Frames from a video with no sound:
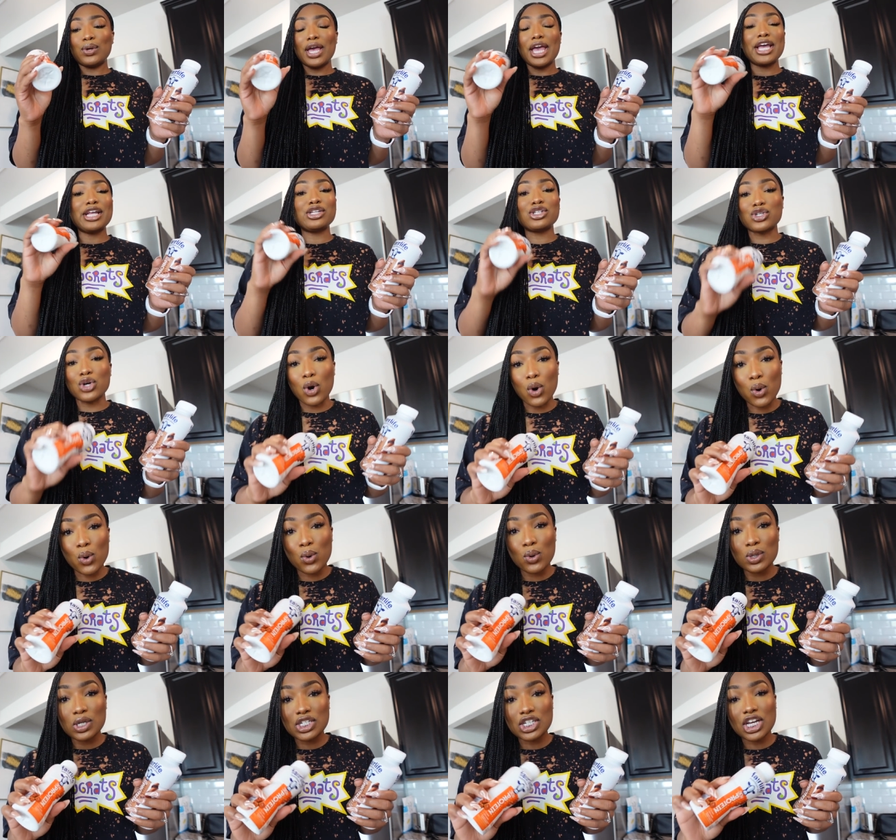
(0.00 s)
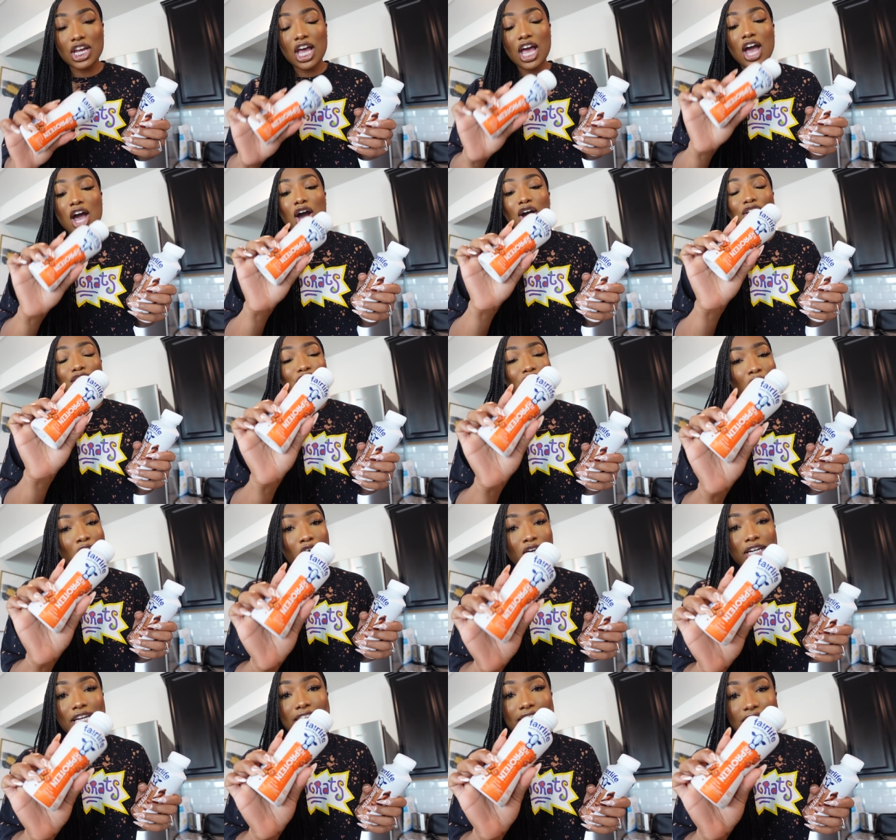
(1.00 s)
indulge,
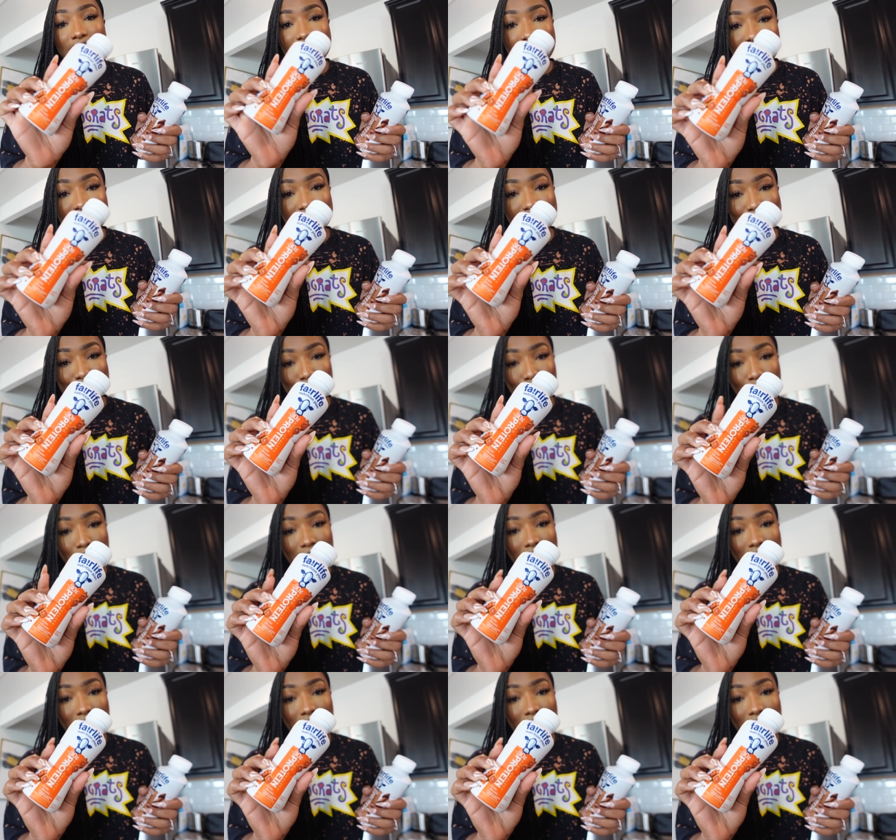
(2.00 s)
y'all need to get this one,